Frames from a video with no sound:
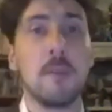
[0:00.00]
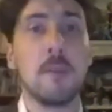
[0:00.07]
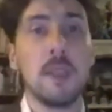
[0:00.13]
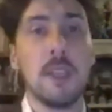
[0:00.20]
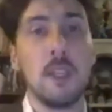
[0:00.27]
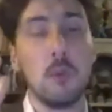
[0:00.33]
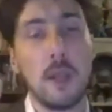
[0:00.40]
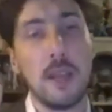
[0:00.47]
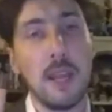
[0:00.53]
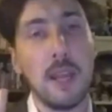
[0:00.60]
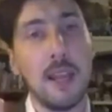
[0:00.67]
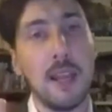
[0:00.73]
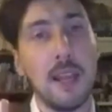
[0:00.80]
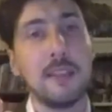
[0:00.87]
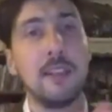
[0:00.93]
in one
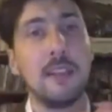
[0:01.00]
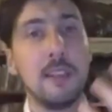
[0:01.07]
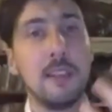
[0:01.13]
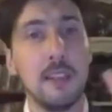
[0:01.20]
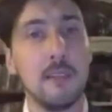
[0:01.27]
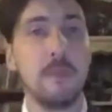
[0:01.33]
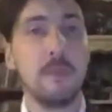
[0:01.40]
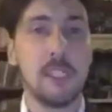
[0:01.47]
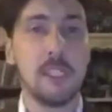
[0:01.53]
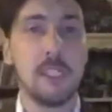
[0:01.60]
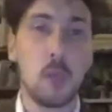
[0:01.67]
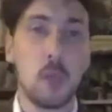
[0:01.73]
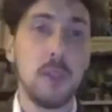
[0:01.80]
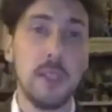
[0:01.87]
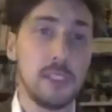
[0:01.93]
hand and the
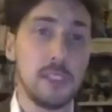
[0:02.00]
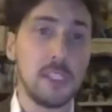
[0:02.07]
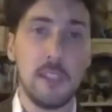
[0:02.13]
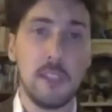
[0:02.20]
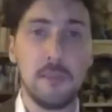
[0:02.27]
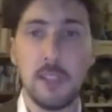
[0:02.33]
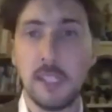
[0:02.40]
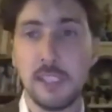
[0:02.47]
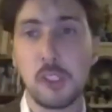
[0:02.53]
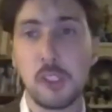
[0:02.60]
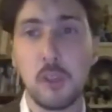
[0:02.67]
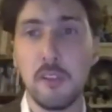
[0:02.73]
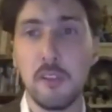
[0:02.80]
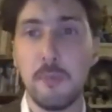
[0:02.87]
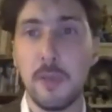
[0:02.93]
story itself, like the story
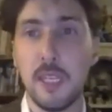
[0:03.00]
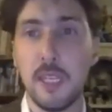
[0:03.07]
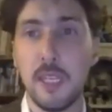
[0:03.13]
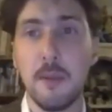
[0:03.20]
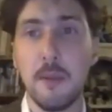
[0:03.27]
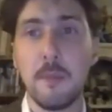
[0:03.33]
of Maria.